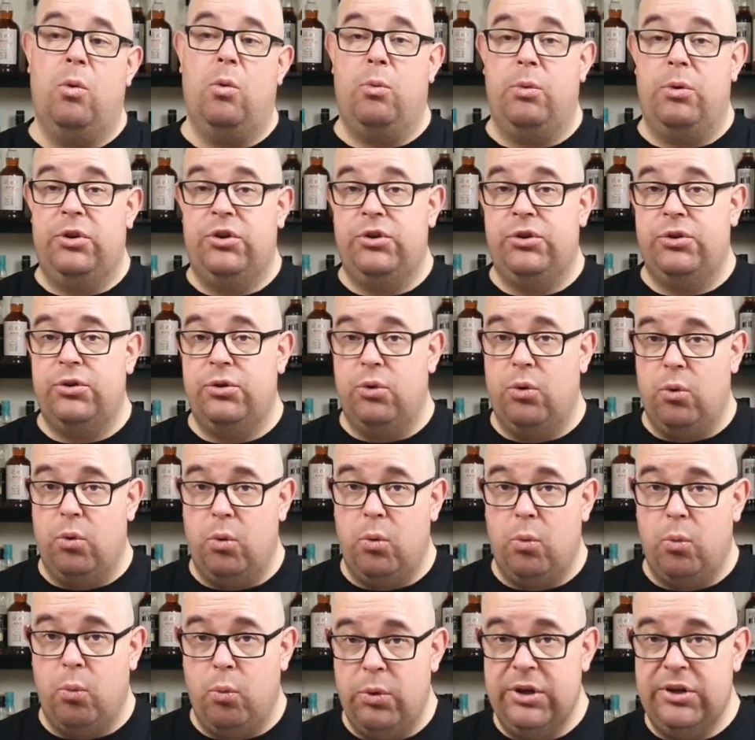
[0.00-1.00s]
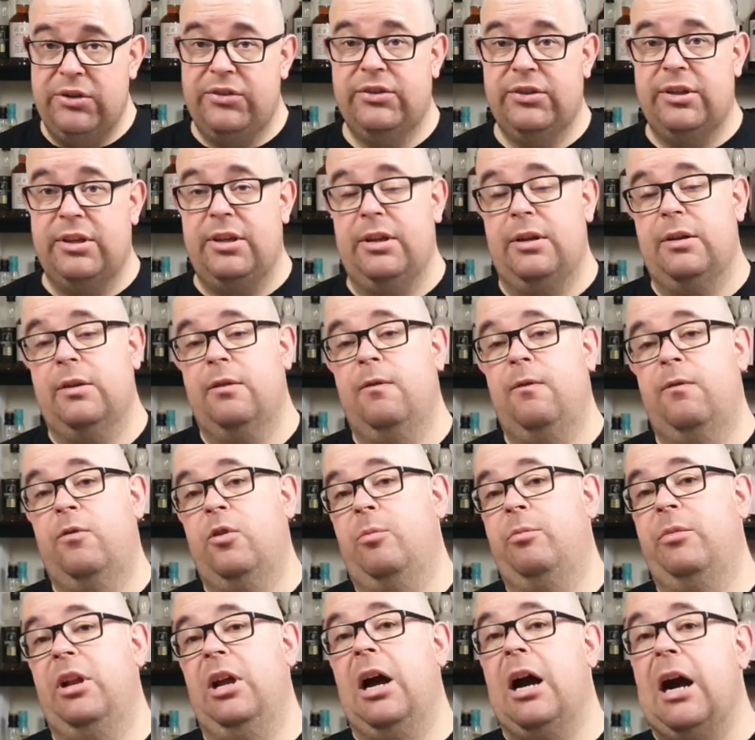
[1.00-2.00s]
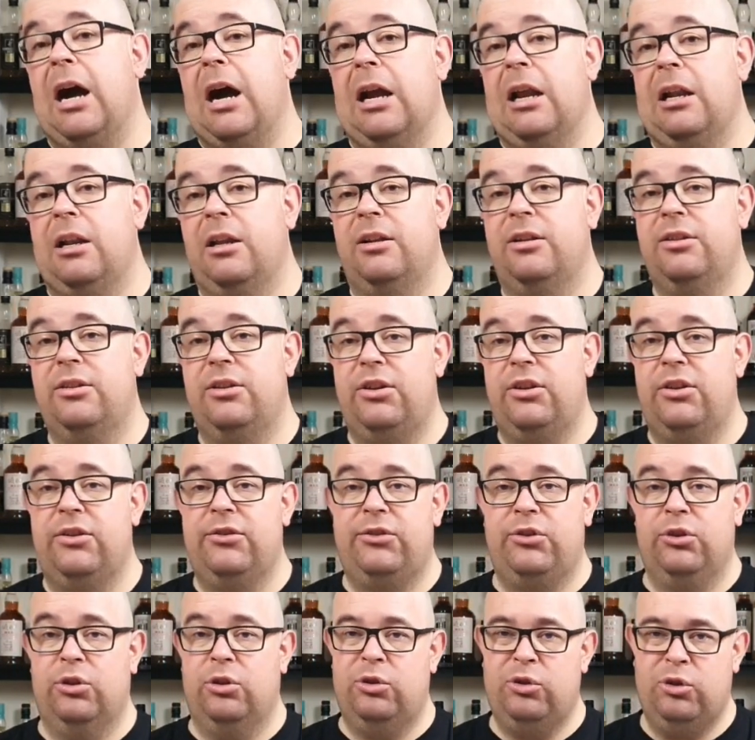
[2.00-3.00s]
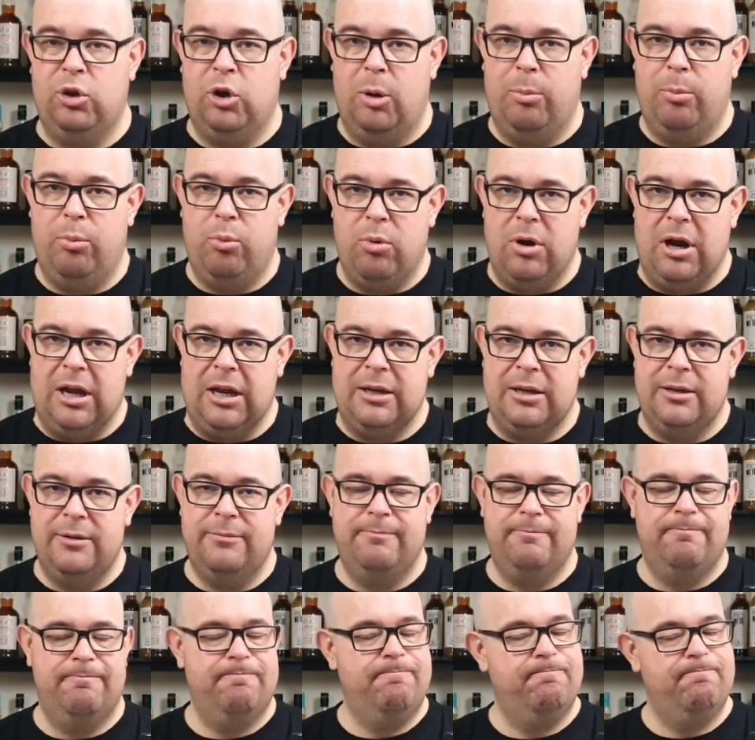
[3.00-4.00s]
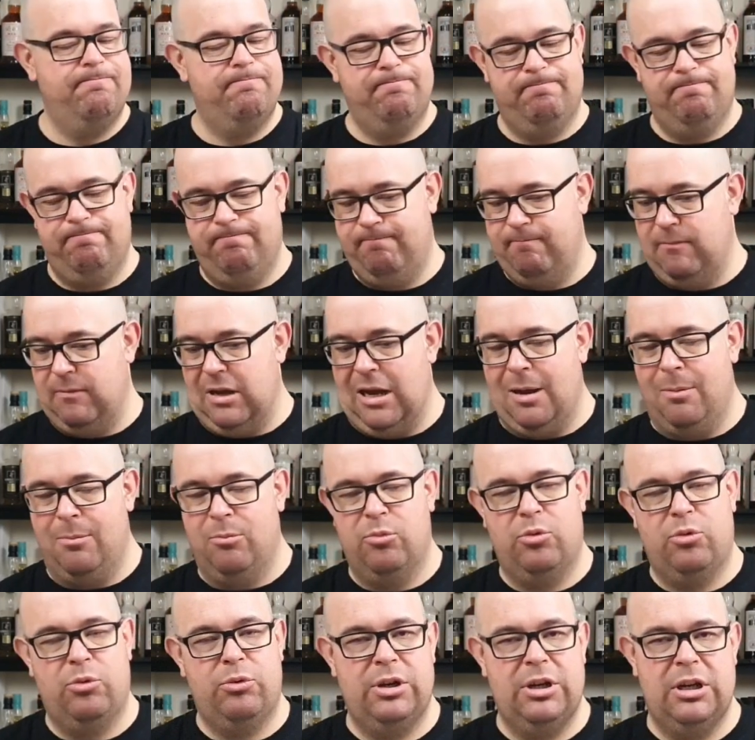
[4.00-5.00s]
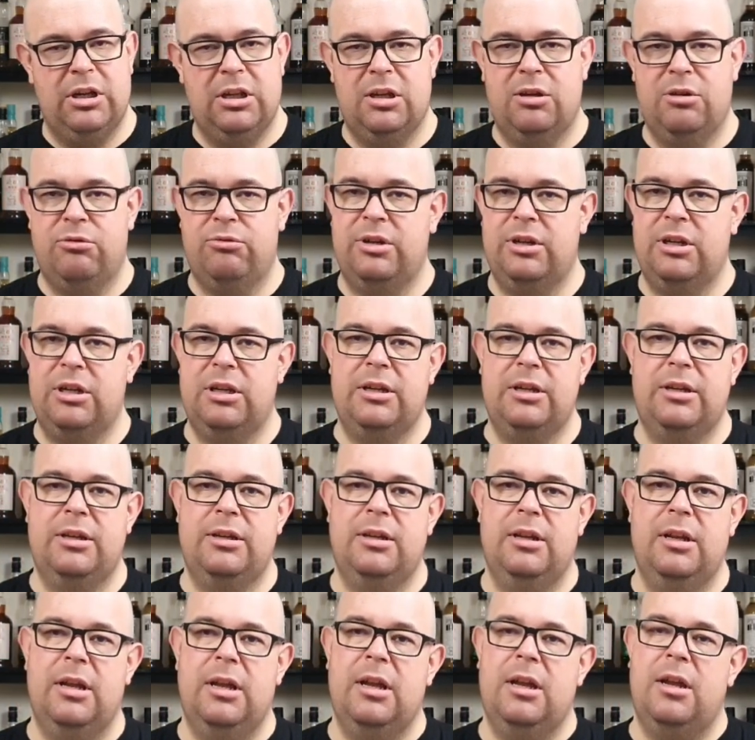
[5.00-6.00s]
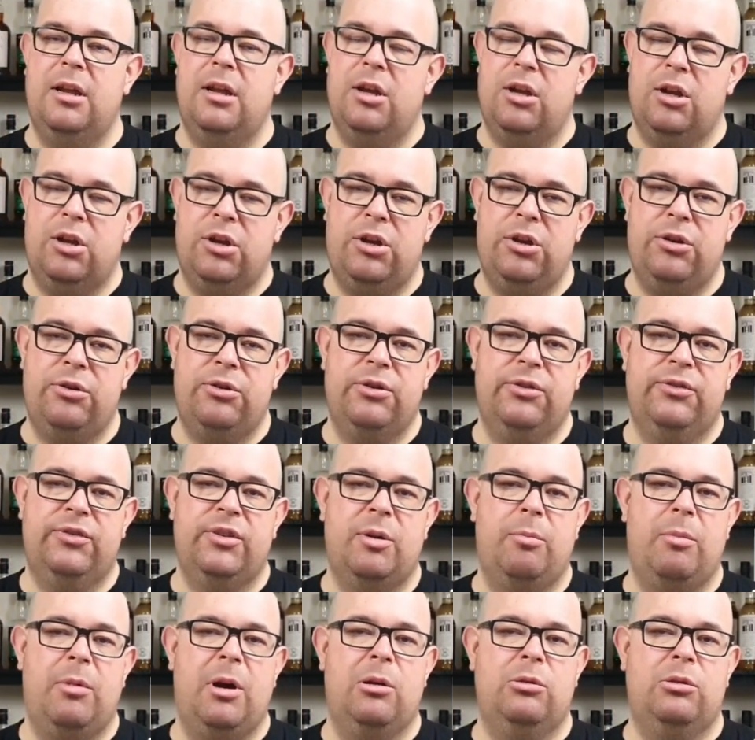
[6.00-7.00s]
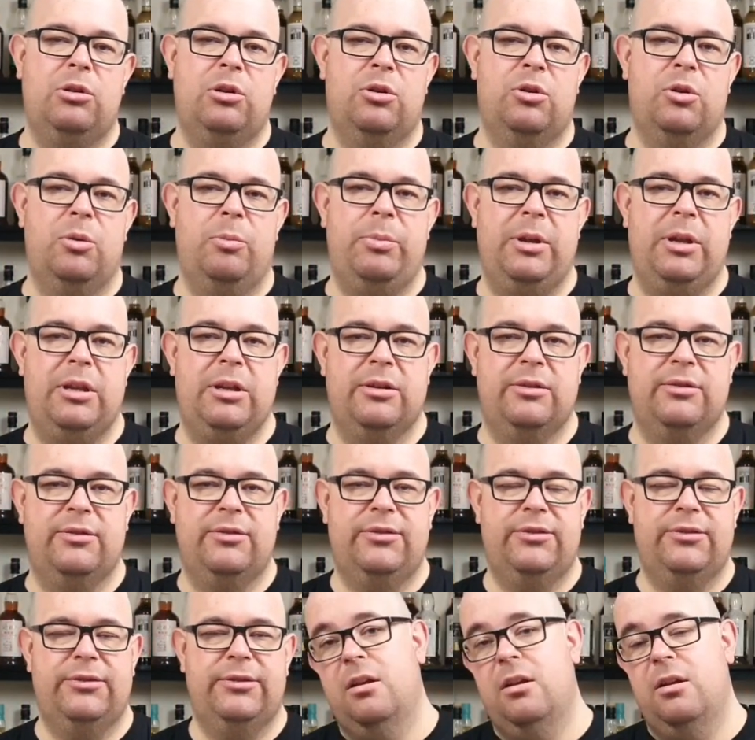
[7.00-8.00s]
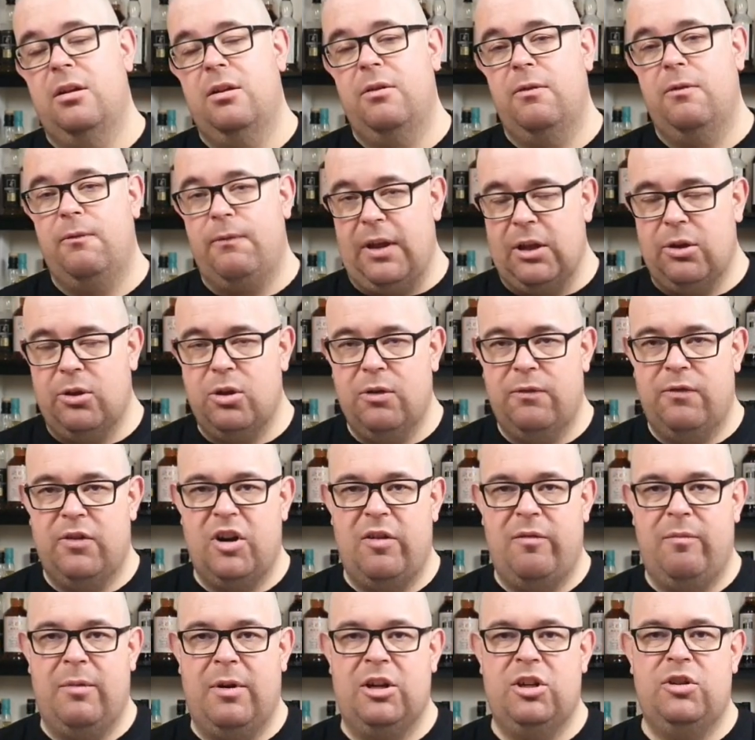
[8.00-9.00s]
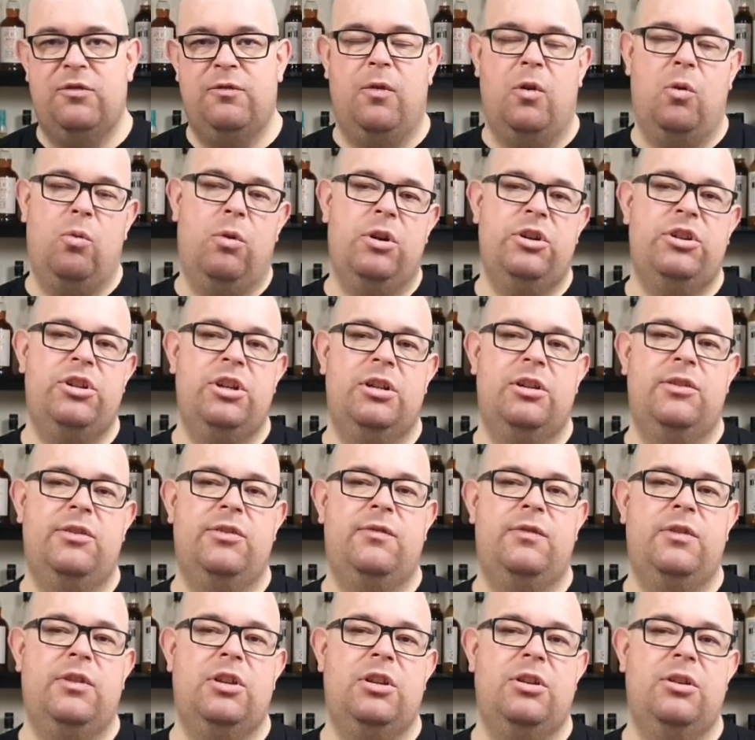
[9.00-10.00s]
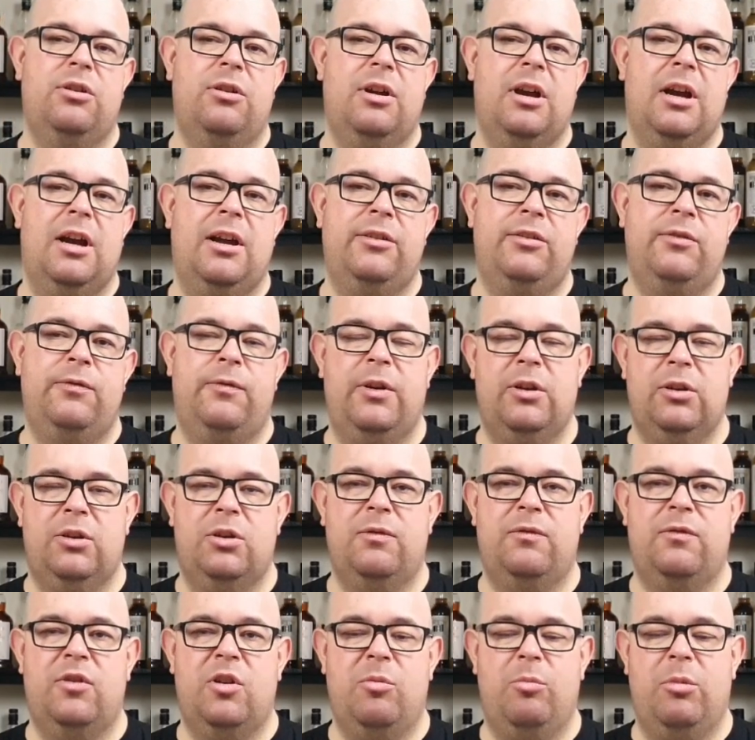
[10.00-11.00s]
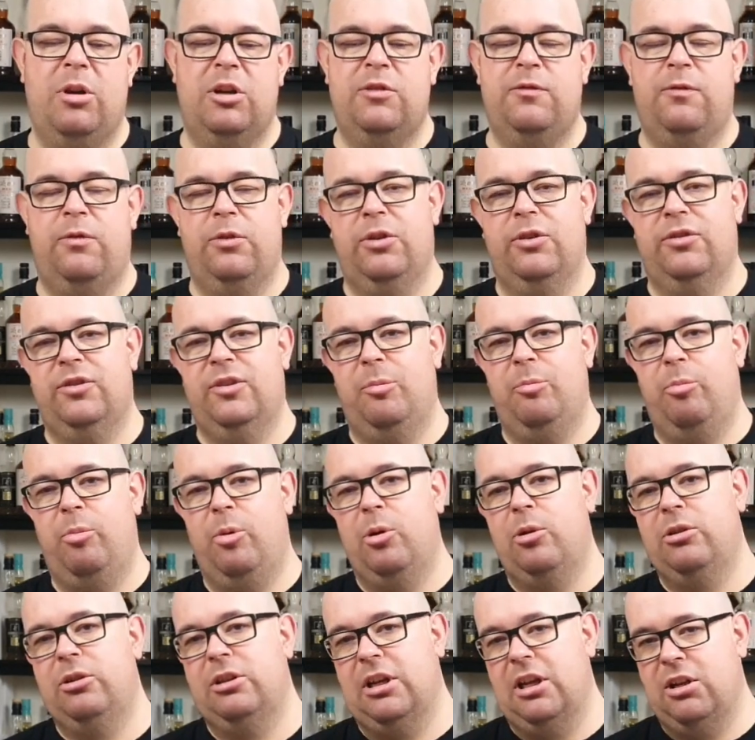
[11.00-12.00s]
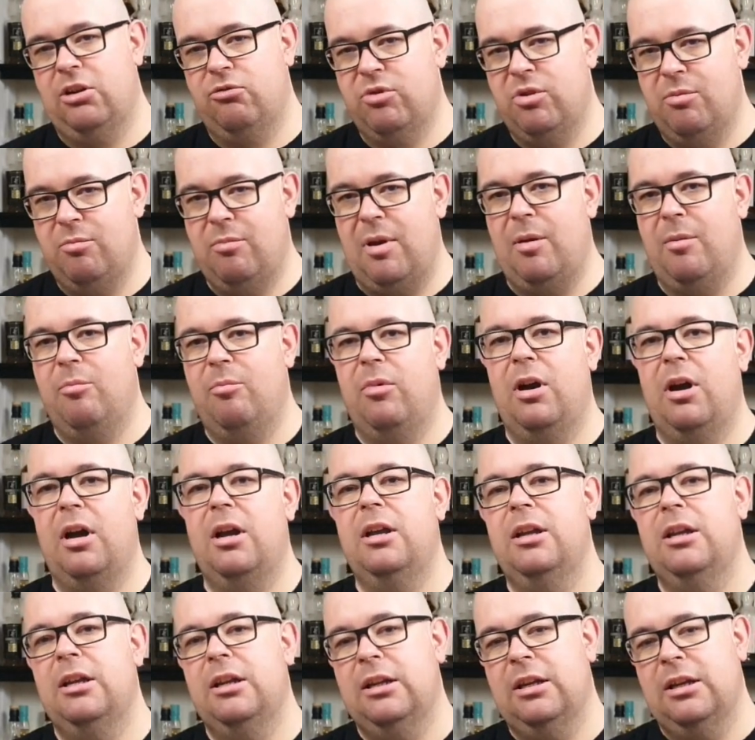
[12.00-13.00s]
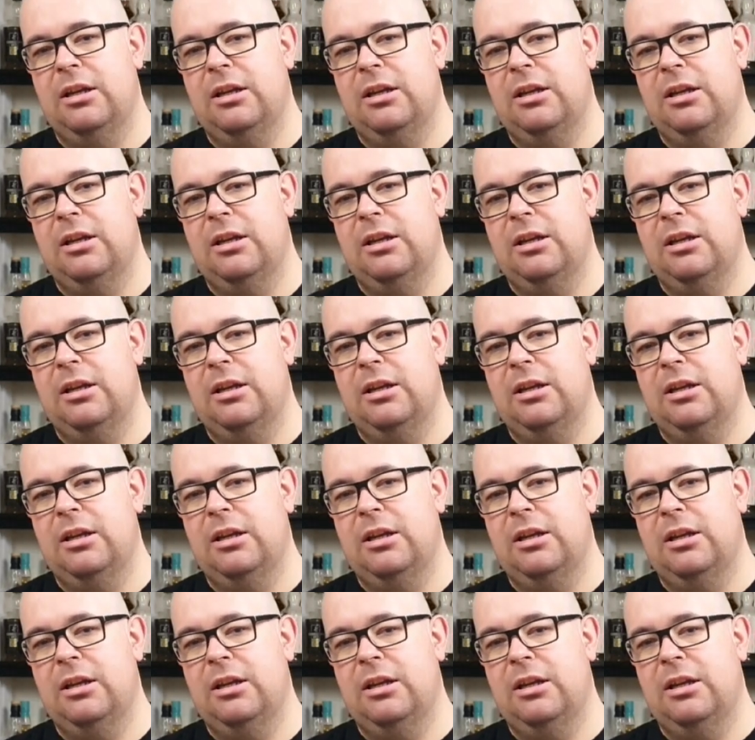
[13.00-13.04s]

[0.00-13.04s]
which whiskey from the Highland is your top one. I'm really curious about your opinions. Thank you very much for watching this video, guys. Thank you very much for your support, and remember,